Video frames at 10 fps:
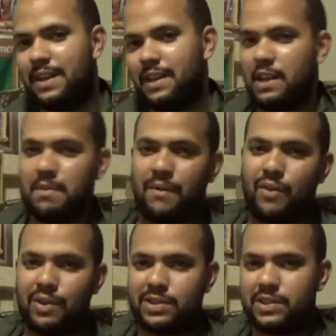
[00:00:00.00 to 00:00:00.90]
keep my
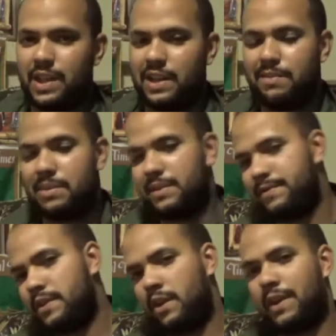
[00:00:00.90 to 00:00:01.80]
voice steady, but
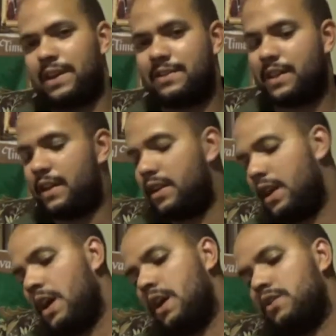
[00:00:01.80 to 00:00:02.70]
I get excited.
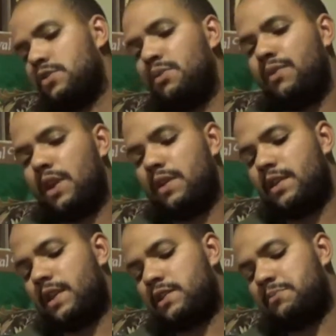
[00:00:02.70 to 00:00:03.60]
So moving on to the
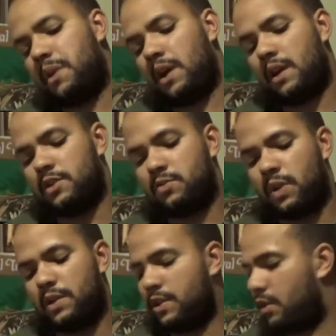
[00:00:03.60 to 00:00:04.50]
next spot, I just
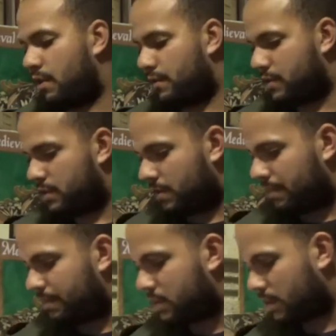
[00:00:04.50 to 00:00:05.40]
wanted to go over
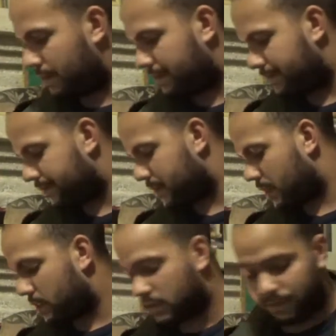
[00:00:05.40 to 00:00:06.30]
some
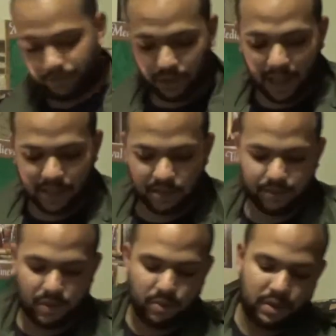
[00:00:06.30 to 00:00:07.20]

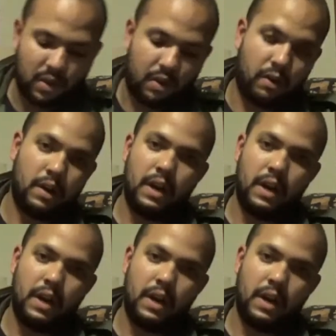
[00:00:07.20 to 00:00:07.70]
philosophy with y'all,